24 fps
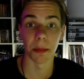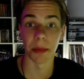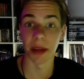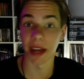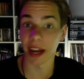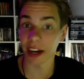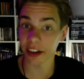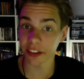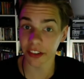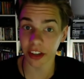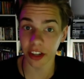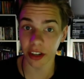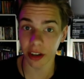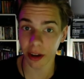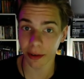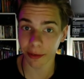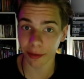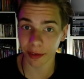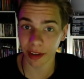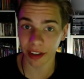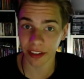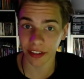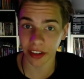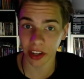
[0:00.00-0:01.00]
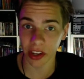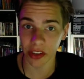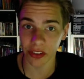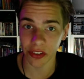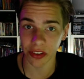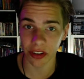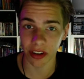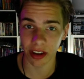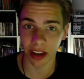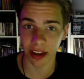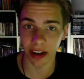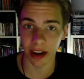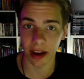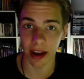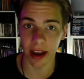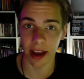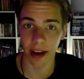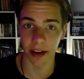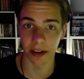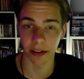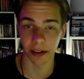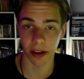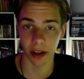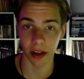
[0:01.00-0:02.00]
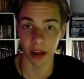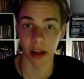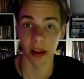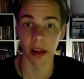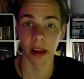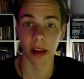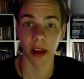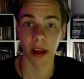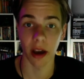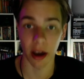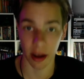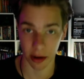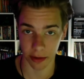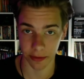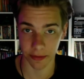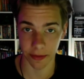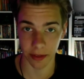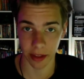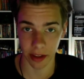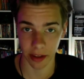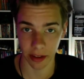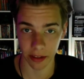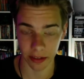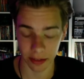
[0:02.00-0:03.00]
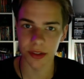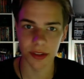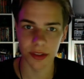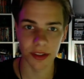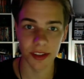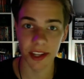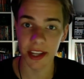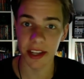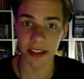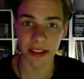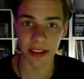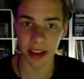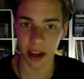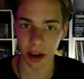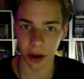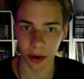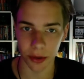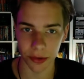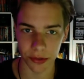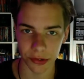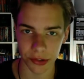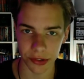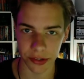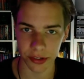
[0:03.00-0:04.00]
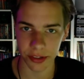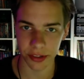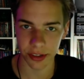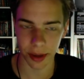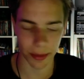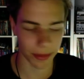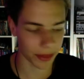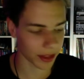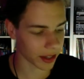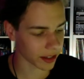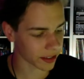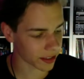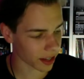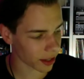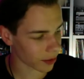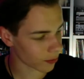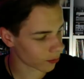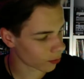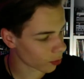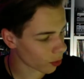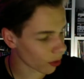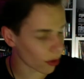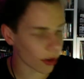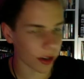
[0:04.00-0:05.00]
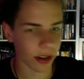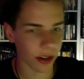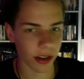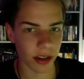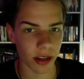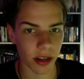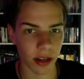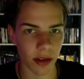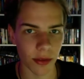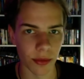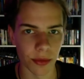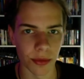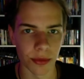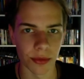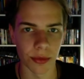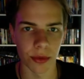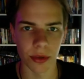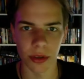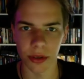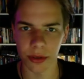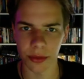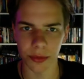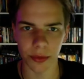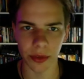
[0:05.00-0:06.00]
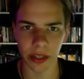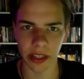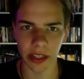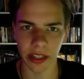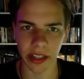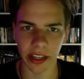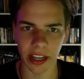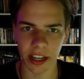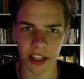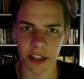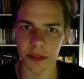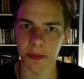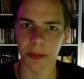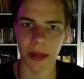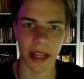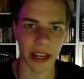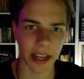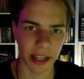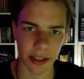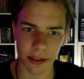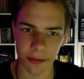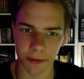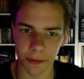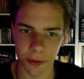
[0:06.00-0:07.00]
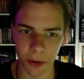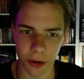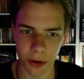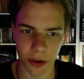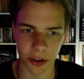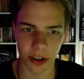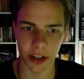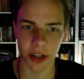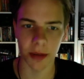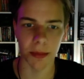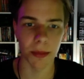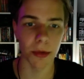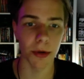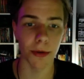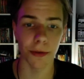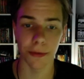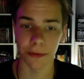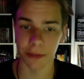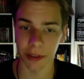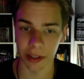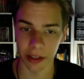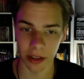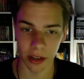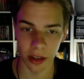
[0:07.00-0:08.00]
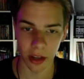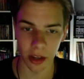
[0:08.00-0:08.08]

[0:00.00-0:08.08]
actually, novelization can add a lot of things. Details, some things that weren't really explained further in the movie.